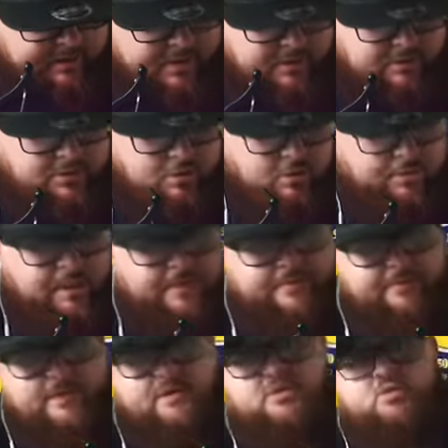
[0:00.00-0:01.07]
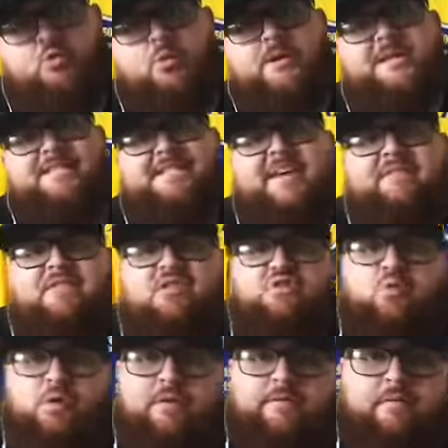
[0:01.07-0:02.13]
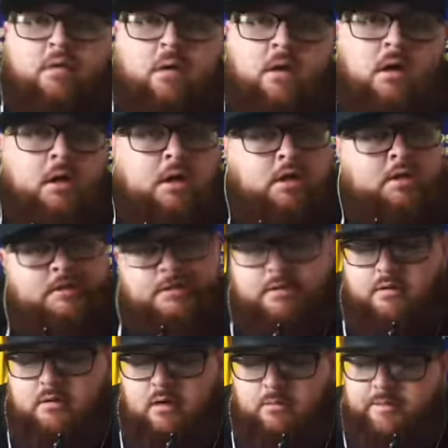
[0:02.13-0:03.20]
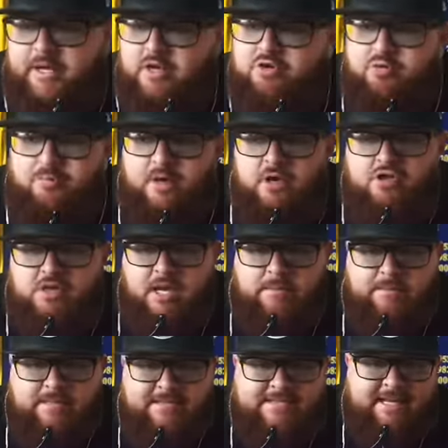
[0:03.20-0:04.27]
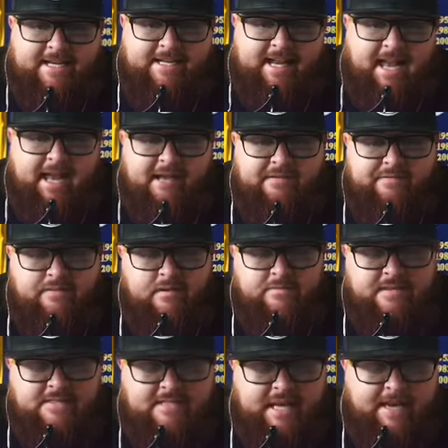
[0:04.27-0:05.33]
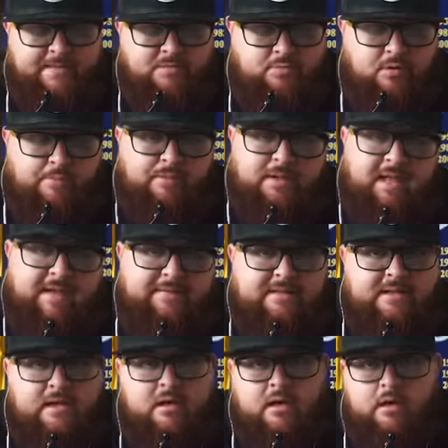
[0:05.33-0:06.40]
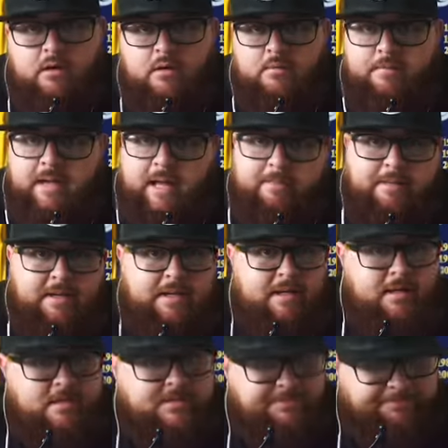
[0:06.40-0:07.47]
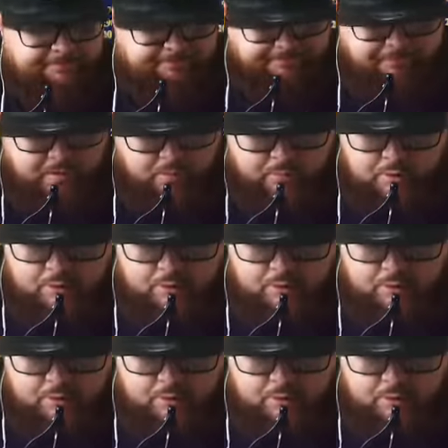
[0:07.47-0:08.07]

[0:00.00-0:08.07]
outscored by three, 27 to 24. Um, we got to do a better job in the second half of these games. We're up 11, man, because when you